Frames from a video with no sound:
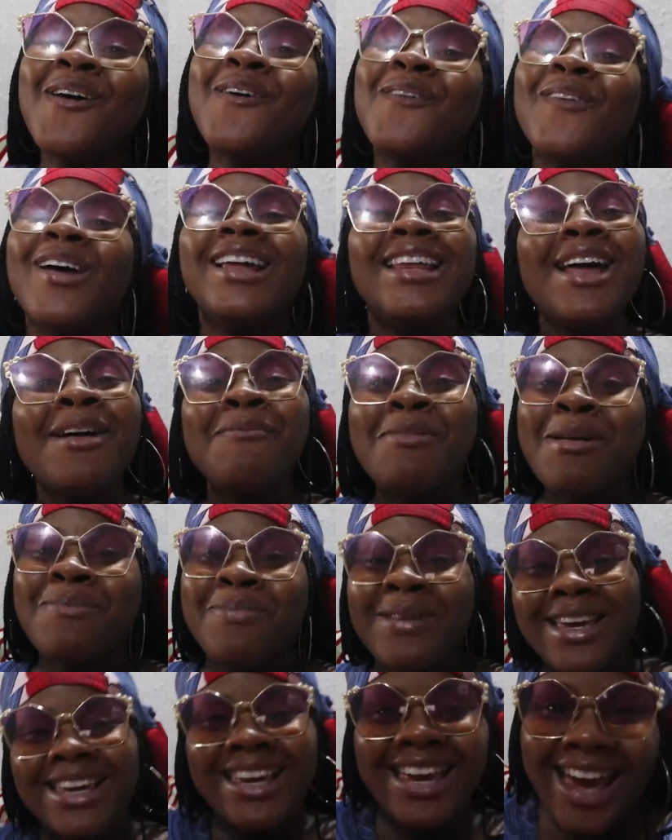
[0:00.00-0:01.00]
Whether
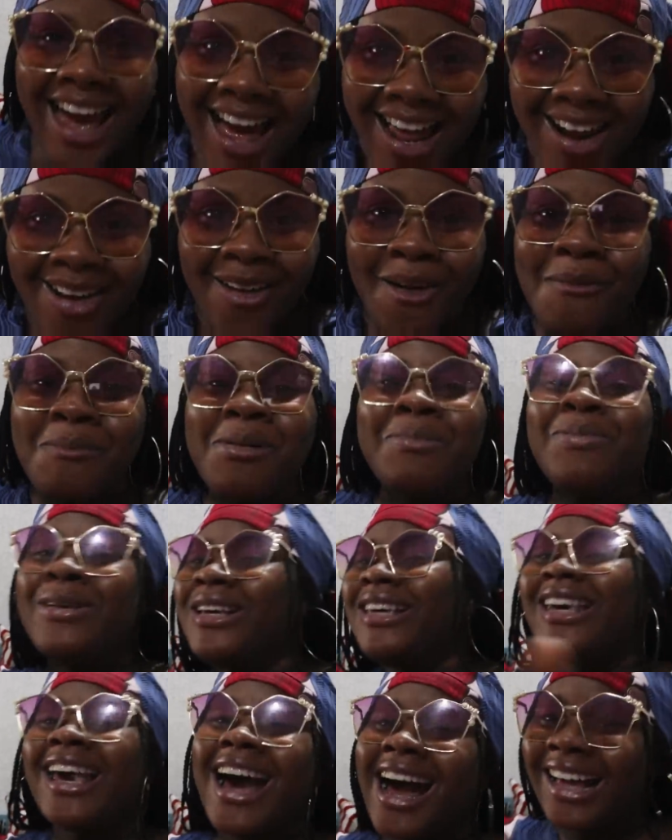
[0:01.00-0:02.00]
baby girl or baby
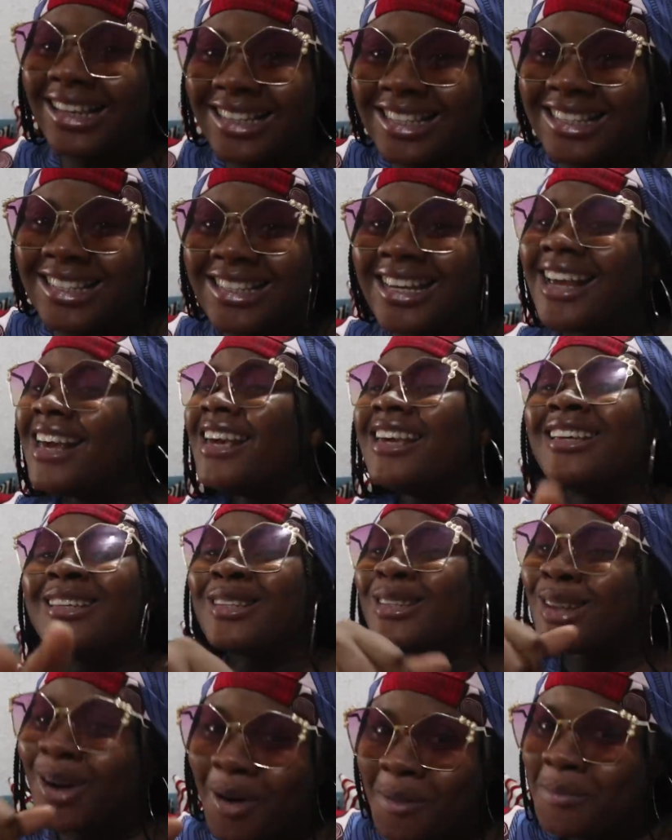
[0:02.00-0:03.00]
gas
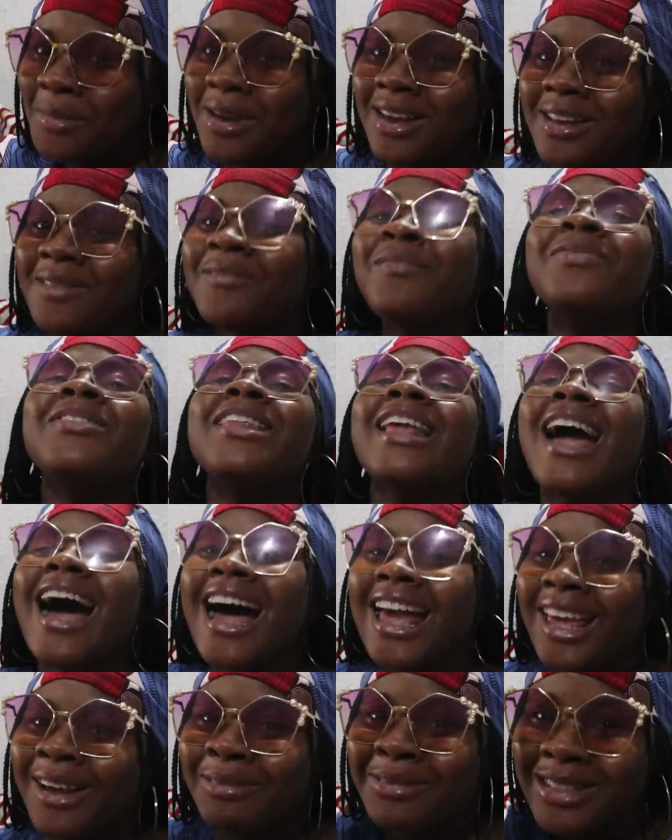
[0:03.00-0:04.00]
is coming,
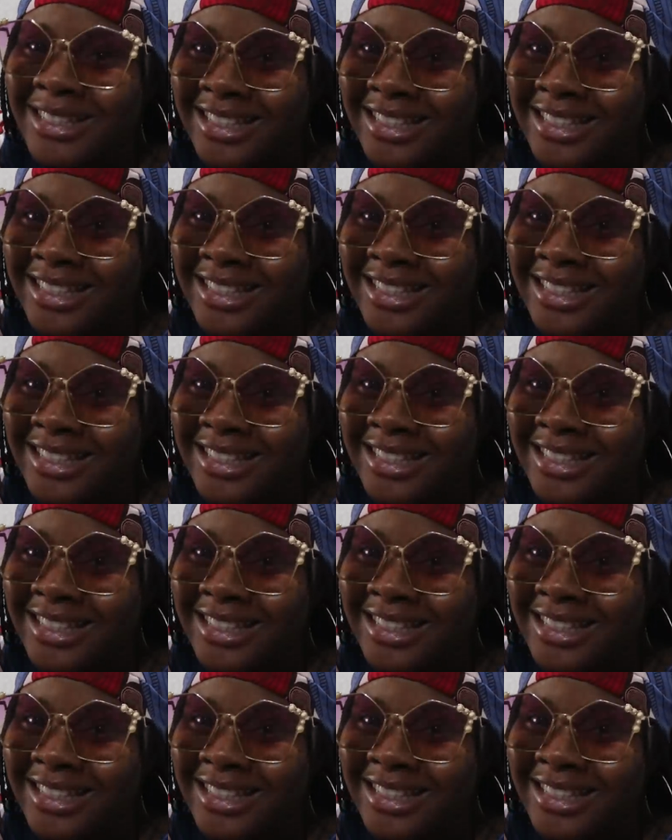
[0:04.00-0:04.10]
I am